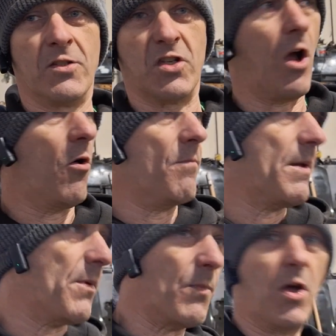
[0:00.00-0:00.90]
so
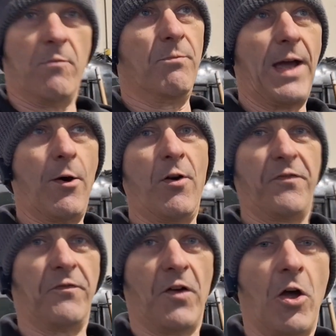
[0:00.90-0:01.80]
maybe Burton Power
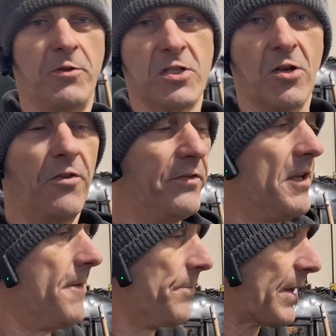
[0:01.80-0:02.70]
for Ford stuff,
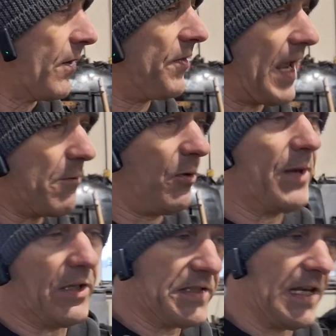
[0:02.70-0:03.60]
they will
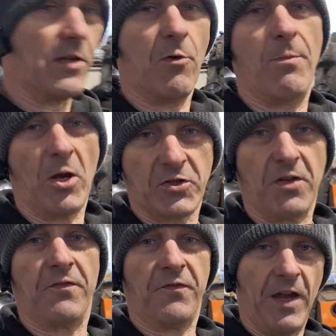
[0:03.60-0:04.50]
be able to sell you a boss
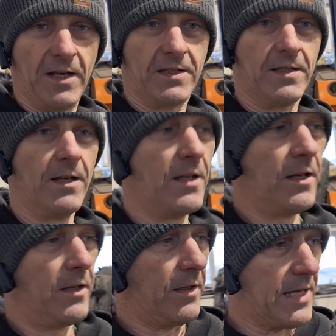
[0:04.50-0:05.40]
that fits.
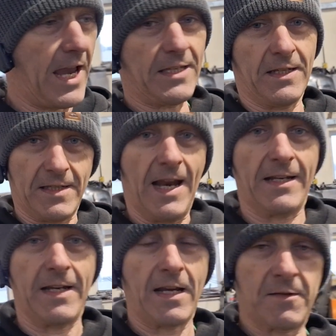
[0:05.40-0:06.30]
Yes, it's an
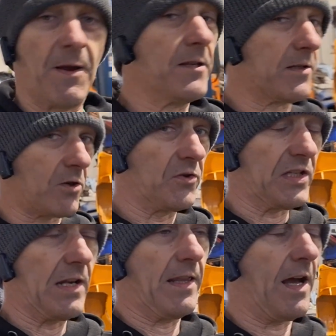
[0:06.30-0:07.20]
added expense.
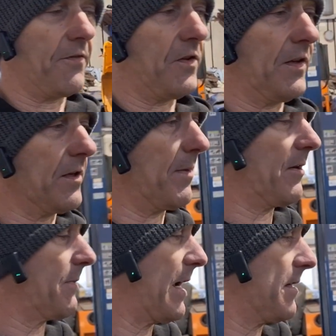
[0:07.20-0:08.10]
Consider that if you're thinking
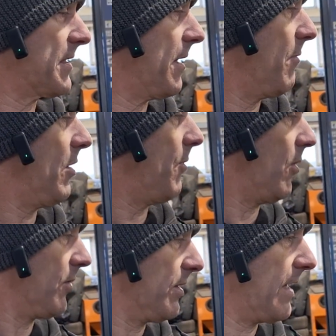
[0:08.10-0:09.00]
about buying a steering wheel,
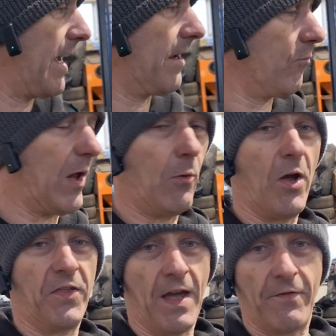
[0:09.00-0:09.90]
but yeah, well
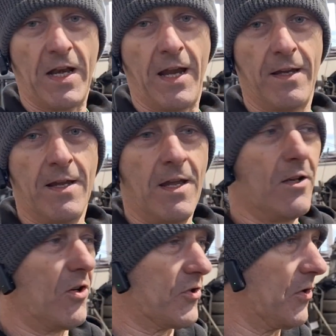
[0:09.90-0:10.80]
worth having it,
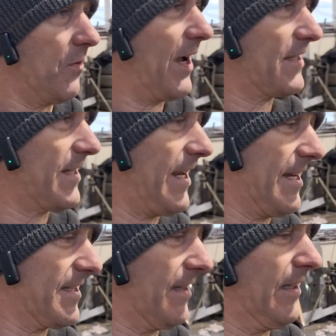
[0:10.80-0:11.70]
because otherwise
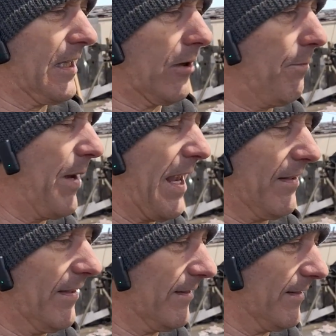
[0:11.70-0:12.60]
it's a little
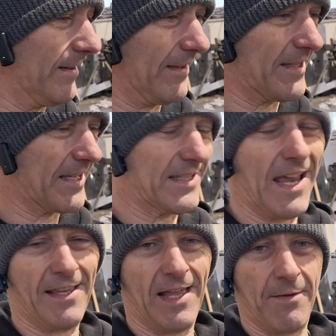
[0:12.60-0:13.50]
bit, as I
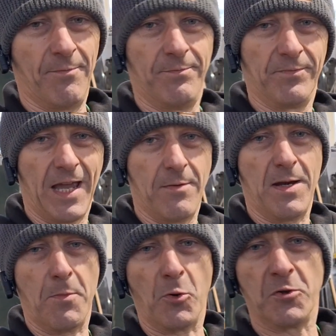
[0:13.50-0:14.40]
say, like getting a
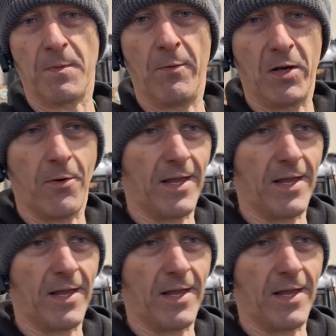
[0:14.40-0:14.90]
mini Munchman with no